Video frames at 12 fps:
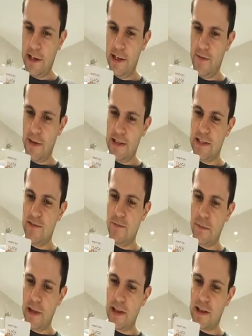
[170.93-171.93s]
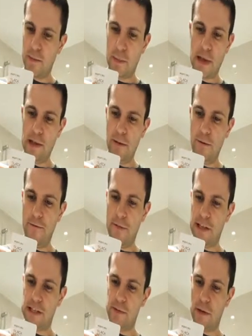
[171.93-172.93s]
innovative black peel-off
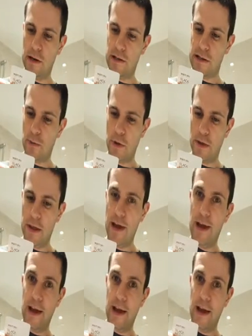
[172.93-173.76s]
face mask with